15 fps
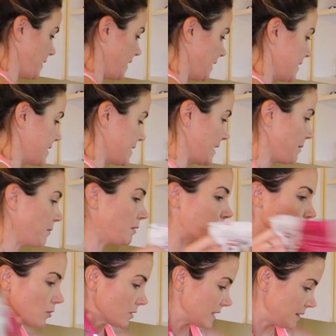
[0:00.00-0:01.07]
need some
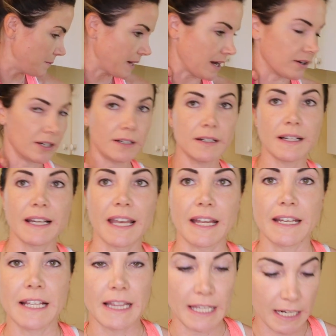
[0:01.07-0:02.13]
protein powder,
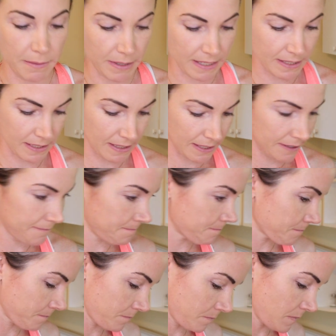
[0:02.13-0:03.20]
again, LadyBoss
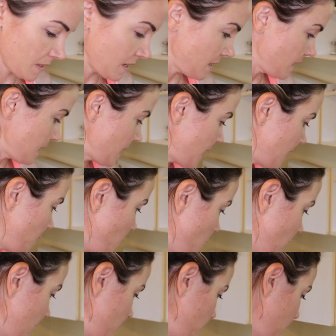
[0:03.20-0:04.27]
Lean. And
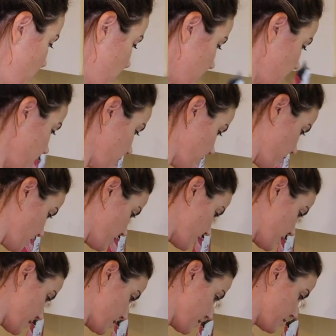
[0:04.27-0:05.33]
what we are gonna
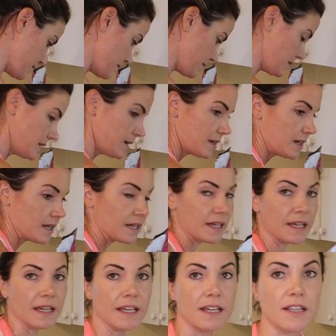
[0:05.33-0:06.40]
use
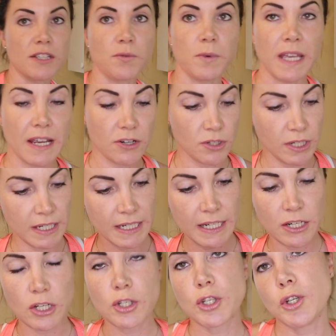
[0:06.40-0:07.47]
is we actually
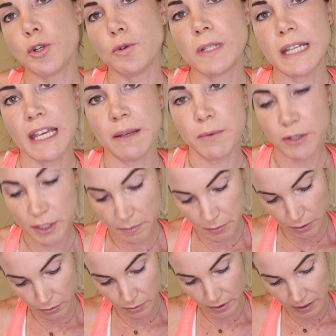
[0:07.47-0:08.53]
need 2
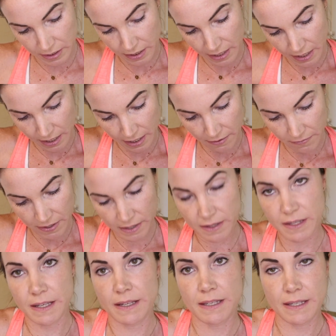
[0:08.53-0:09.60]
tablespoons
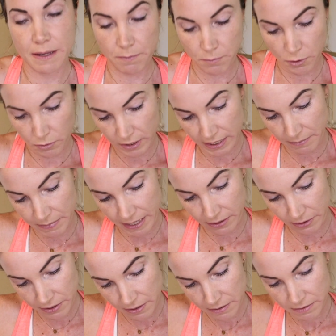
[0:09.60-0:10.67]
of this protein
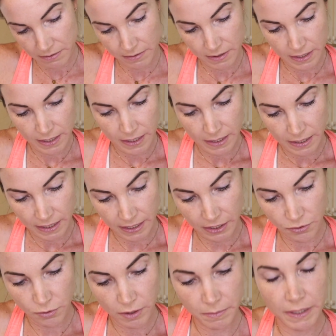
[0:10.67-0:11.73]
powder
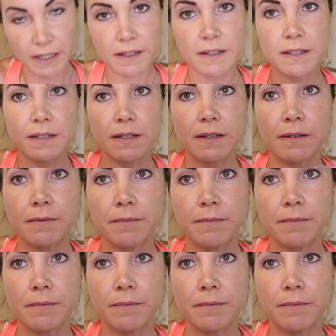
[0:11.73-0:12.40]
into our mix.